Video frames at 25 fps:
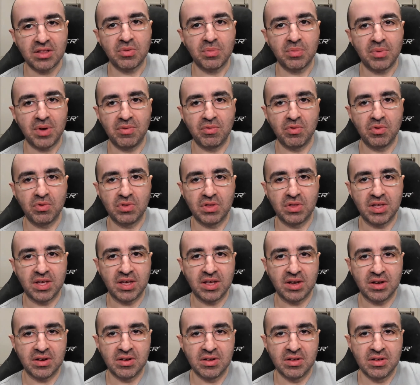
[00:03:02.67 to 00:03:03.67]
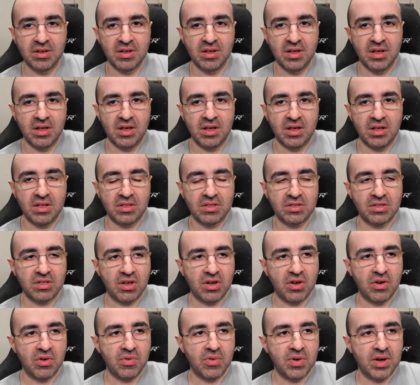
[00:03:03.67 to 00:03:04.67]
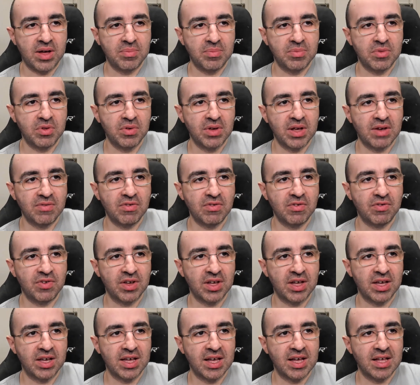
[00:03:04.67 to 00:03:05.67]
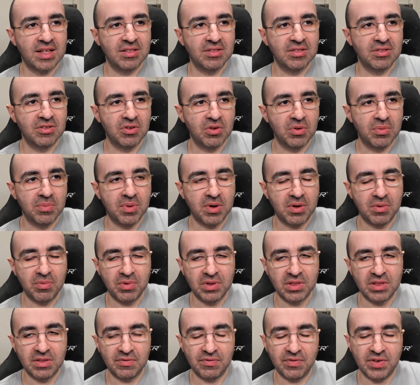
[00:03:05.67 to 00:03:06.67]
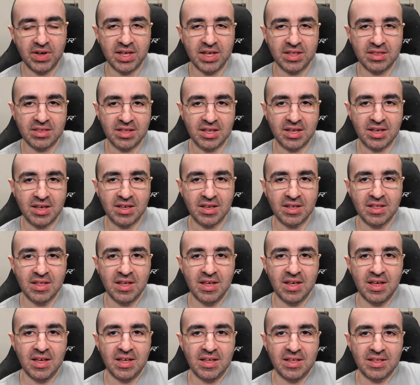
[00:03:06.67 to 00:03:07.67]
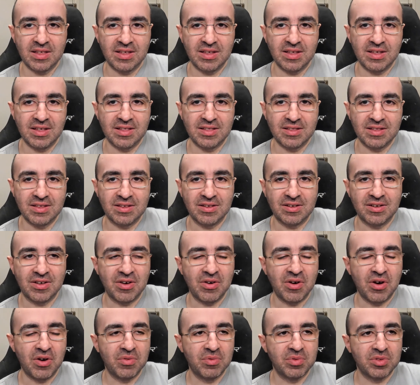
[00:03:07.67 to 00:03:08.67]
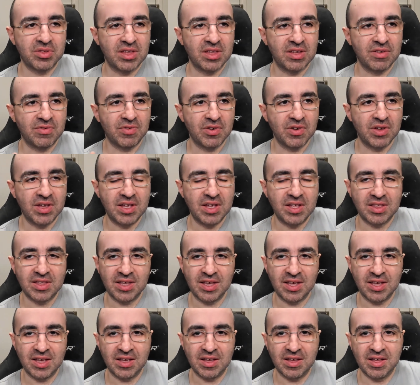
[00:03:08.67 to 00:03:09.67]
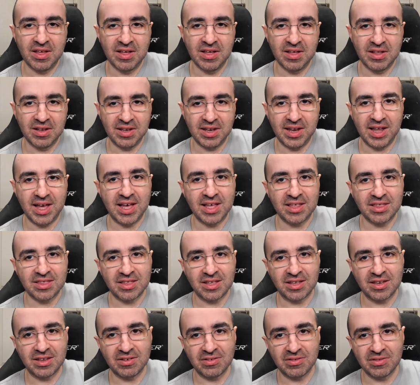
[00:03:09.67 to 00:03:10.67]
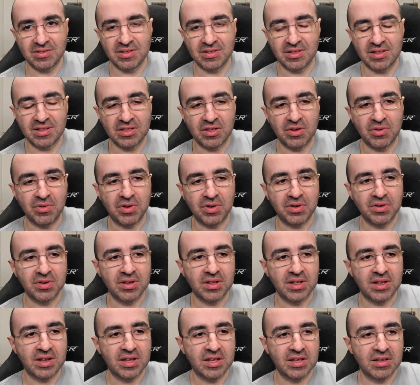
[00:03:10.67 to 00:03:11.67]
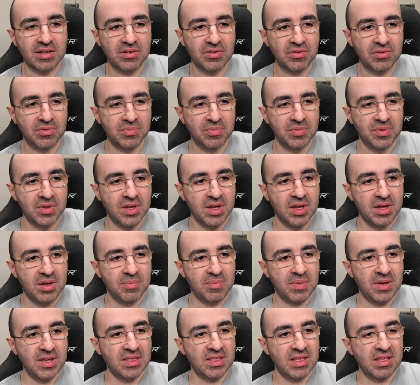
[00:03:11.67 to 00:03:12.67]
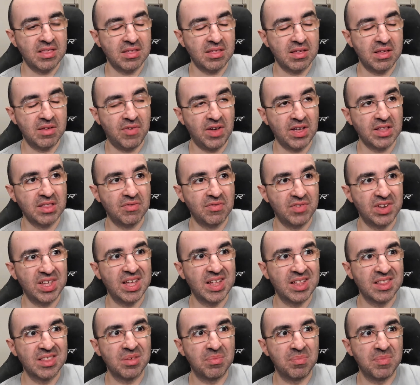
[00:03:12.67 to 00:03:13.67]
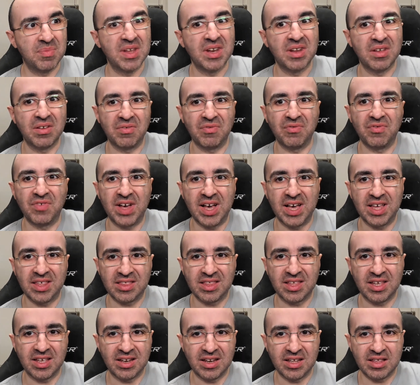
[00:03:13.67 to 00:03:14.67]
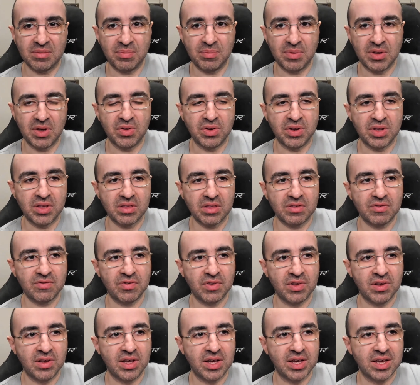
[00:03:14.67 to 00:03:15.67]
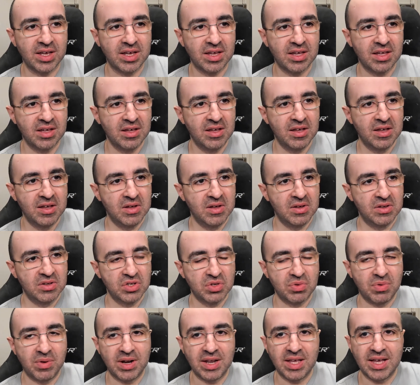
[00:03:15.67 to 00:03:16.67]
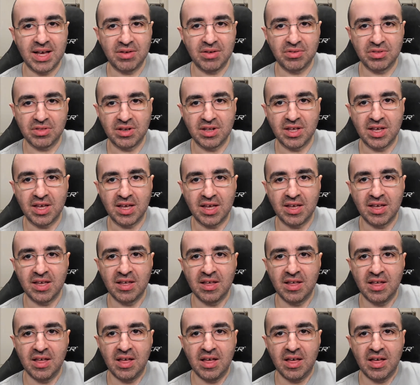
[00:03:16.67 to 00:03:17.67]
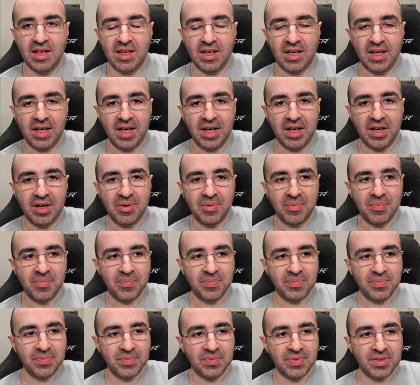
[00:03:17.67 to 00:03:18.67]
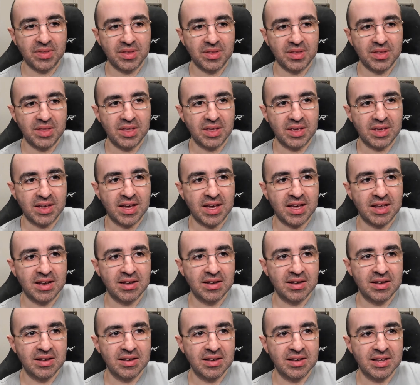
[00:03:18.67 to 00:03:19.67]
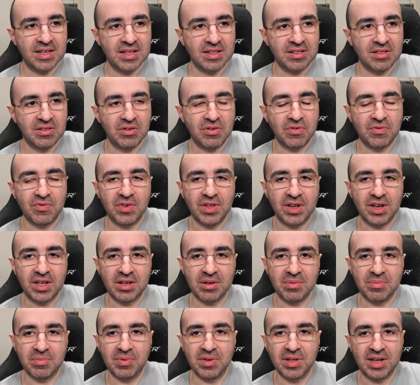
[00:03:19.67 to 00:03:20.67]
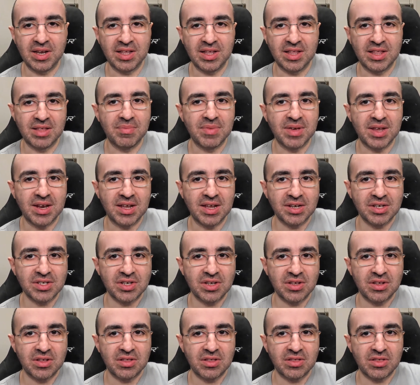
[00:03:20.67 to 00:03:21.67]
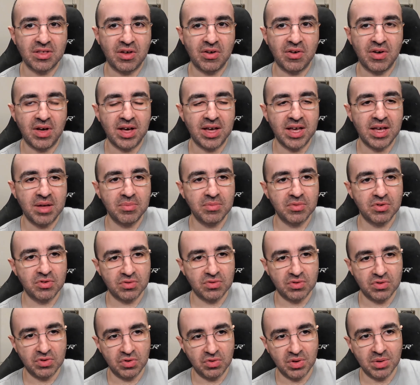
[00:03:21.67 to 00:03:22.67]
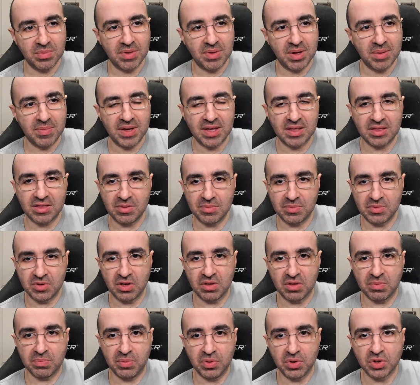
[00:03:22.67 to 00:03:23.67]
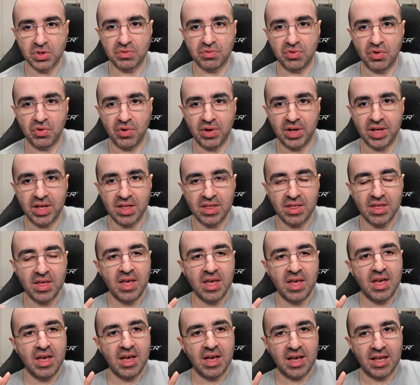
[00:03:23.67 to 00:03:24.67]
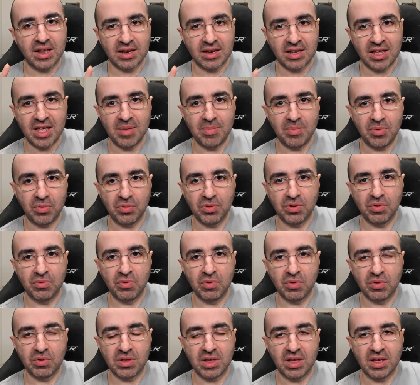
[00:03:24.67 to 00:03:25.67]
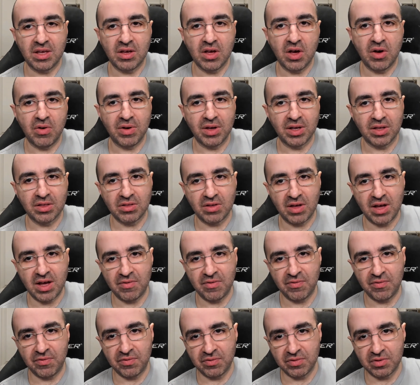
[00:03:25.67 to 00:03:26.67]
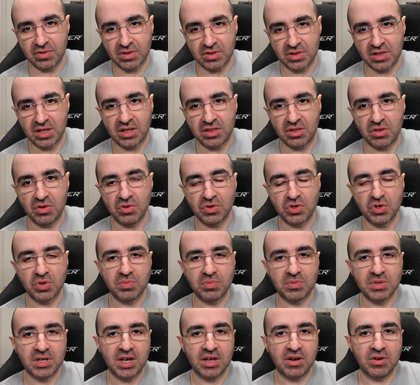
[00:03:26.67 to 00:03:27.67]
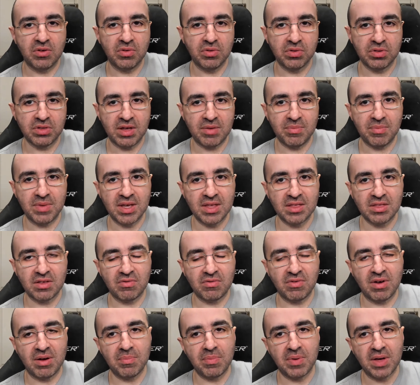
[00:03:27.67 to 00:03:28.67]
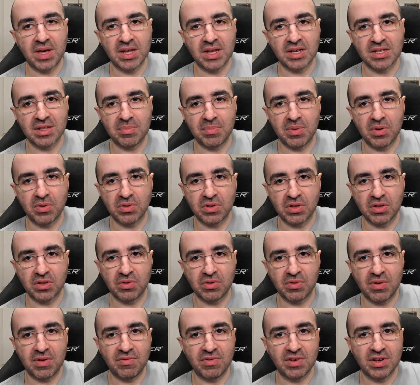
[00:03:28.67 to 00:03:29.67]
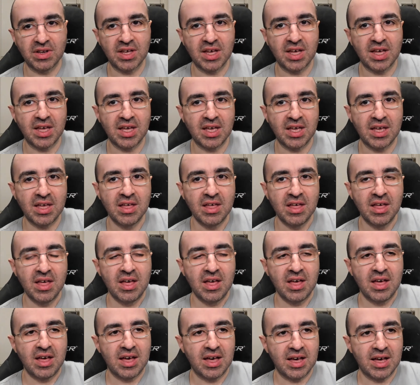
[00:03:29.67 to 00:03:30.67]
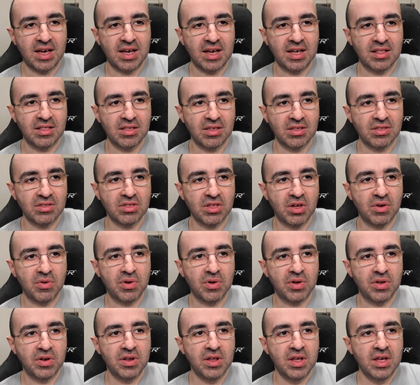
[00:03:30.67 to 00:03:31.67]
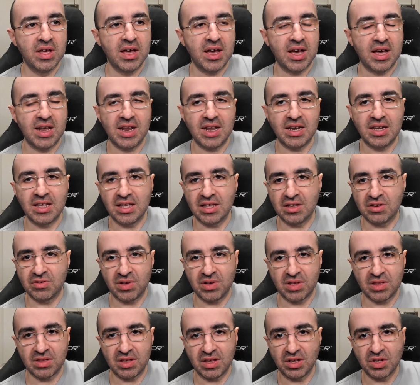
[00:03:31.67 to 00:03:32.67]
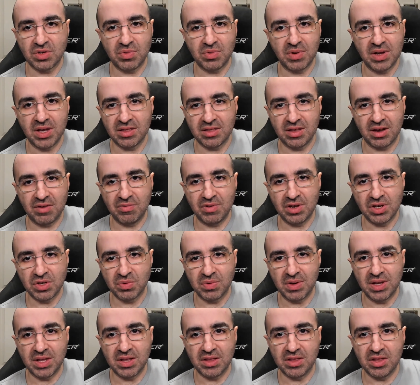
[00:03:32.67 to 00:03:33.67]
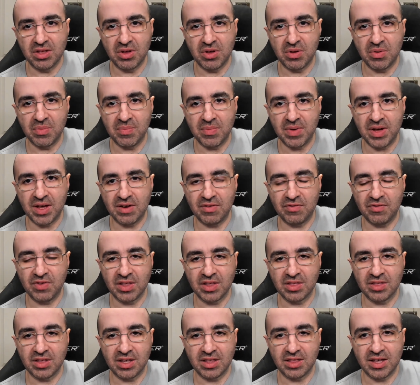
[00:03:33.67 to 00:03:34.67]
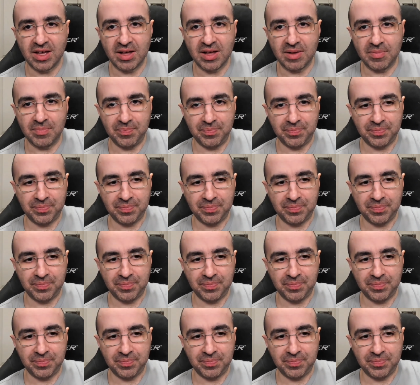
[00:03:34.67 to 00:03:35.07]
to my routine. So I'm doing everything I can do. But with the fasting, obviously if you're eating less and you're so on, and like you're it's effectively intermittent fasting, let's be honest, for like 20 hours a day, it can lead to you feeling completely diminished. So I am doing my best to just push through it and keep all the routine going. So I have six YouTube channels, I have my Instagram page that I'm posting to every day, and so on. And any interesting tweets, I retweet them and things like that.